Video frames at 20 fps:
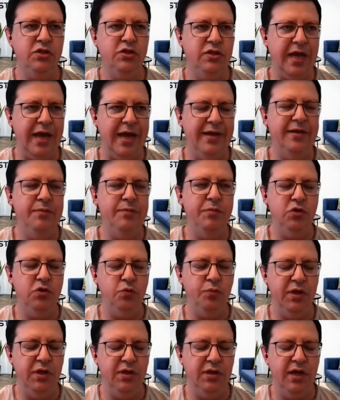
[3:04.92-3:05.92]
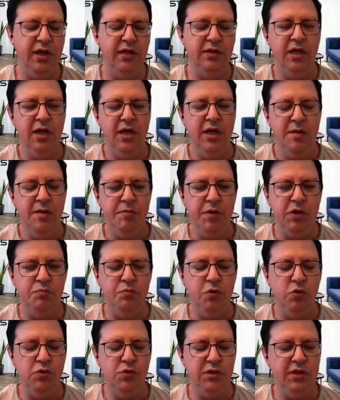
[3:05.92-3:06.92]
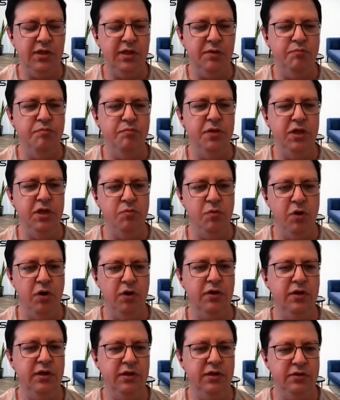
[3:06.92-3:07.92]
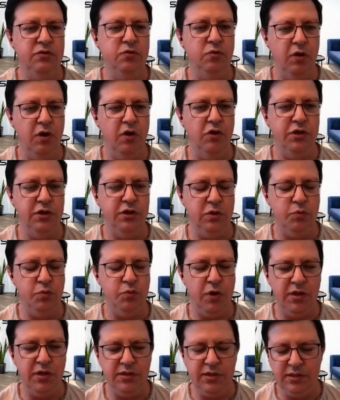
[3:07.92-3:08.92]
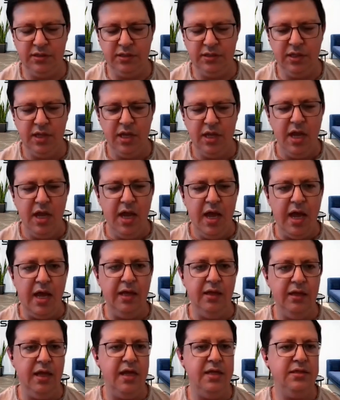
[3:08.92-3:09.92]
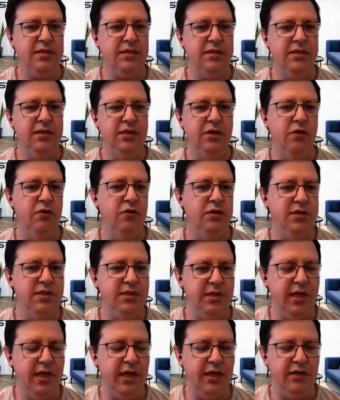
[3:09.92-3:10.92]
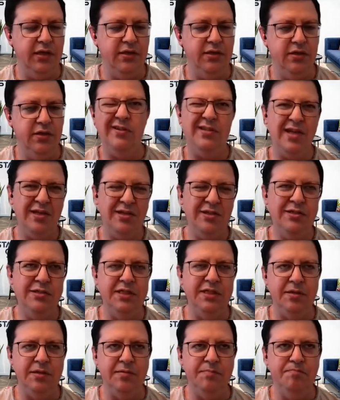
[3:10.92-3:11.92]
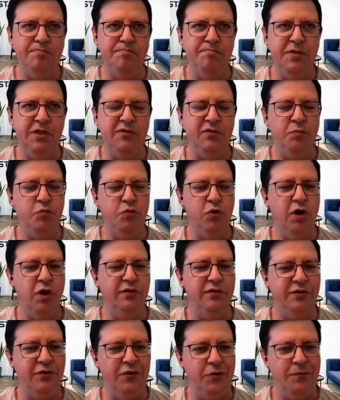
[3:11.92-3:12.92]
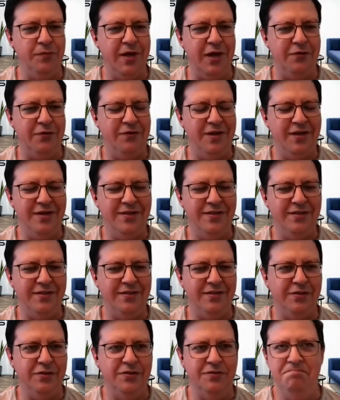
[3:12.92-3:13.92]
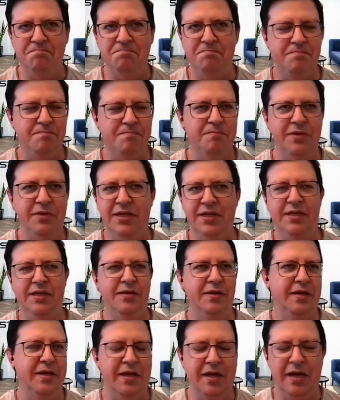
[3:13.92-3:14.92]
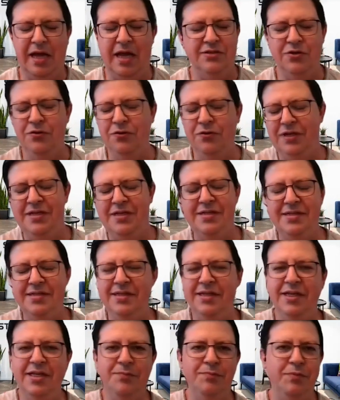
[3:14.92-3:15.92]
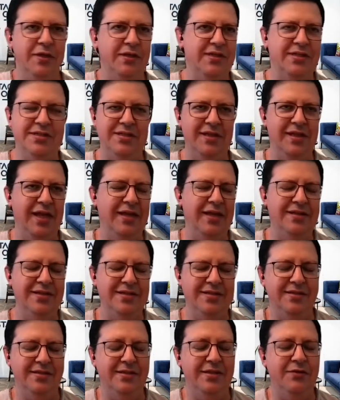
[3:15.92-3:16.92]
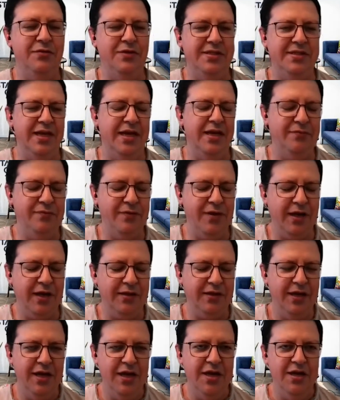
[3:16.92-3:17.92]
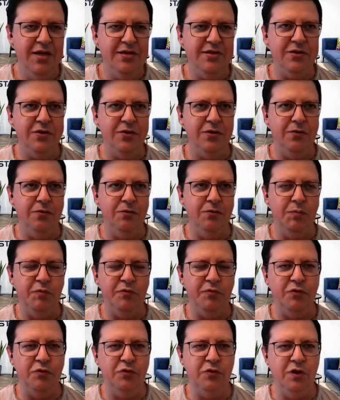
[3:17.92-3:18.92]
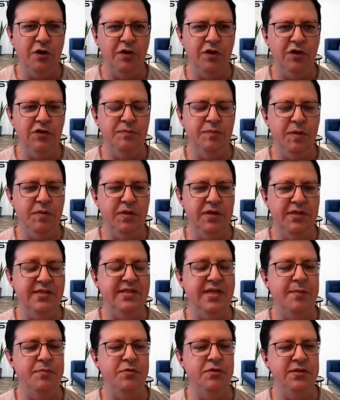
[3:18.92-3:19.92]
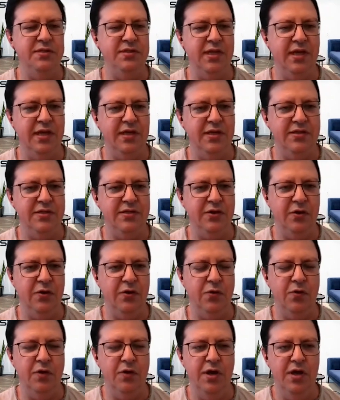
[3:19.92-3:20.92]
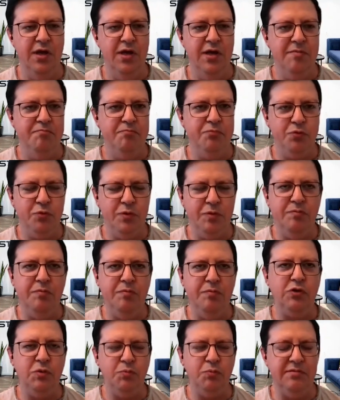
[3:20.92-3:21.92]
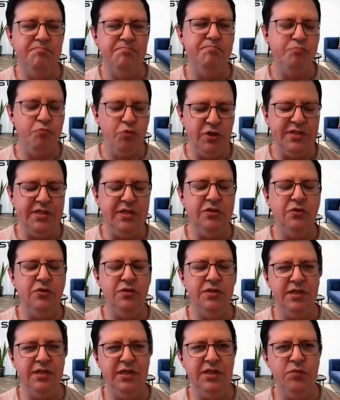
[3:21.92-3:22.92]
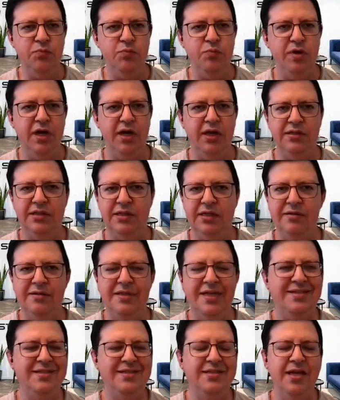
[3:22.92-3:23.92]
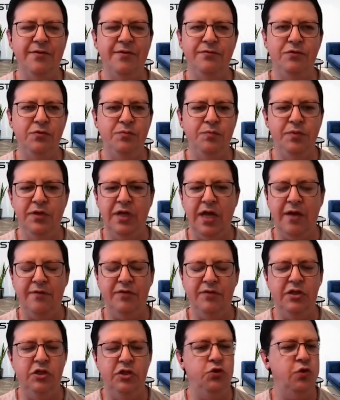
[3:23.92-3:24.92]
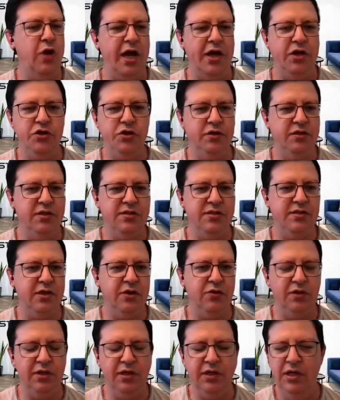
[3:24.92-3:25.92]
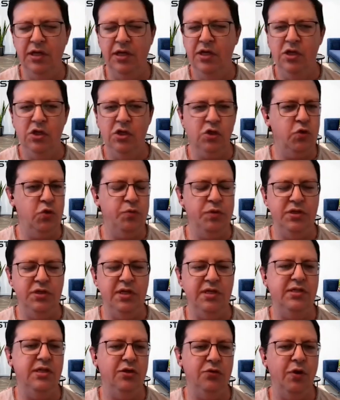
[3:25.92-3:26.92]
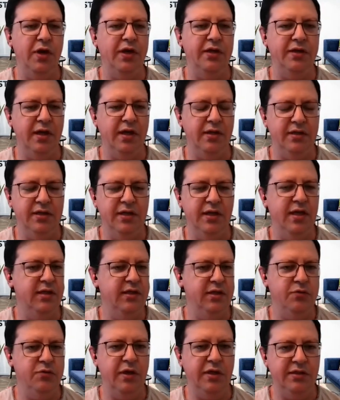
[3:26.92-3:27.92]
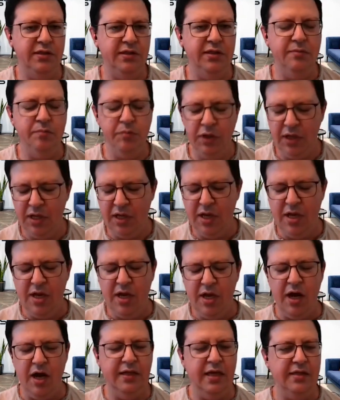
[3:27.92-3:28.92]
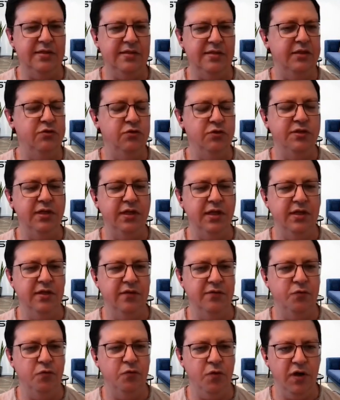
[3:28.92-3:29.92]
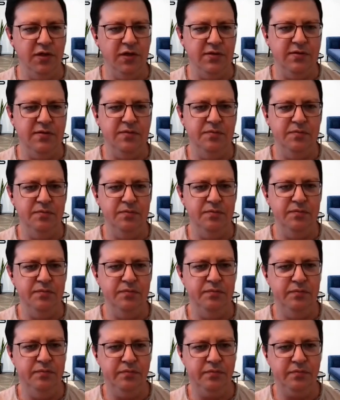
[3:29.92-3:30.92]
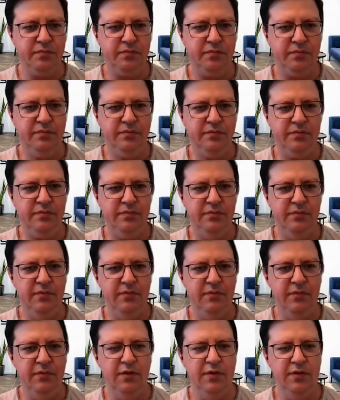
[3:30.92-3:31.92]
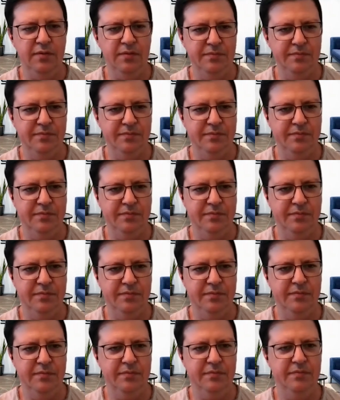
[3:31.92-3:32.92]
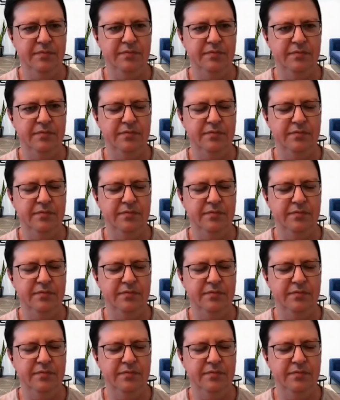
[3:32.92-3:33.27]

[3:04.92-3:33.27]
not any B2B client, but mostly mid-market to large enterprises. And lastly, early stage. Early stage is it's a broad term nowadays. It could be as early as seed, but as late as Series A, in fact. So we prefer to call it maybe inception stage. So it's pretty to seed, but it doesn't have to be have any traction necessarily to be just a great idea and a great team. And that's interesting enough for us. Love that. So what